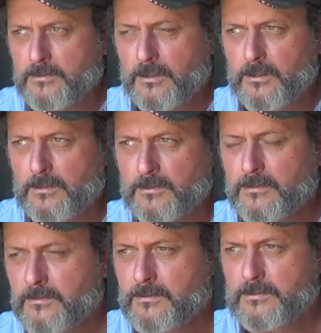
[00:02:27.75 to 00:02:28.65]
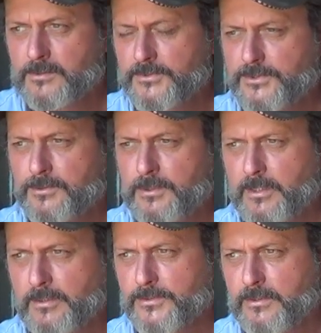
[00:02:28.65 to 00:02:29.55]
No, just 2
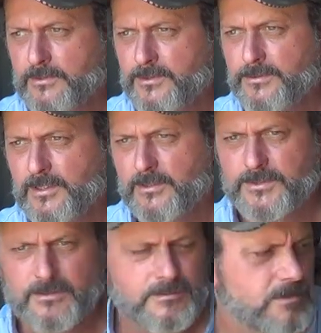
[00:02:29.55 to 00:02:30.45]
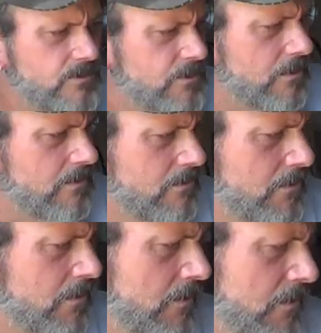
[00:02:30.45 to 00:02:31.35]
years, 2 years. Shit.
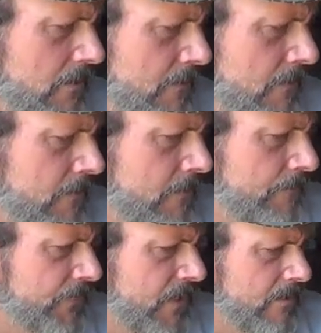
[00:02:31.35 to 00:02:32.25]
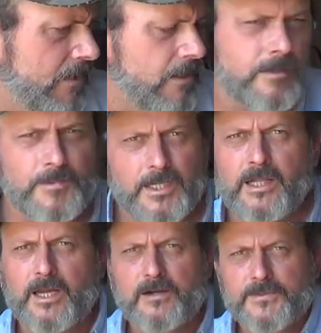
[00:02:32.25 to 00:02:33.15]
And then
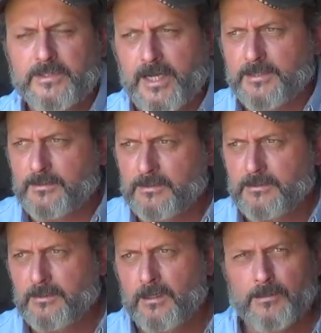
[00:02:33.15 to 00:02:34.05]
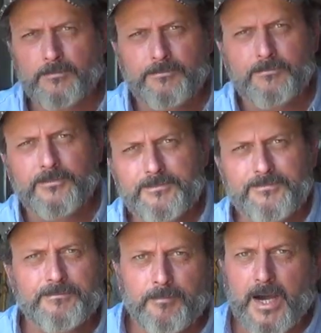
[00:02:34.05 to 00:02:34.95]
immediately after that, you know,
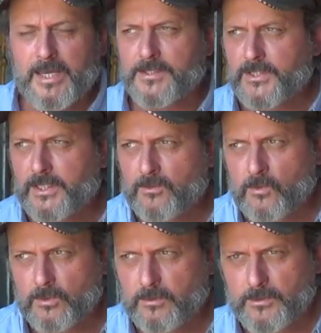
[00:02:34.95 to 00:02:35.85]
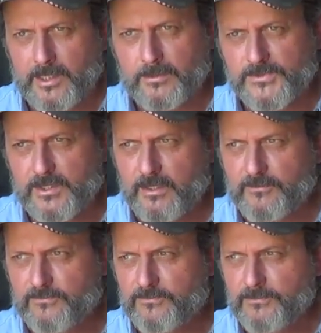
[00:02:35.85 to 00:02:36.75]
my entire world outside
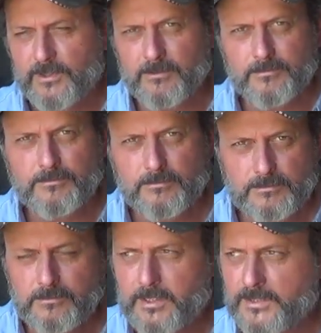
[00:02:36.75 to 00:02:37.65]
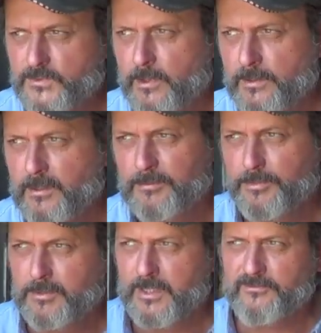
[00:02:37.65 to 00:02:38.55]
of, you know, guess what, you know,
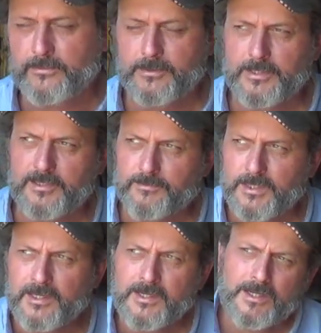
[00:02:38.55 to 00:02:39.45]
pulled out from underneath me.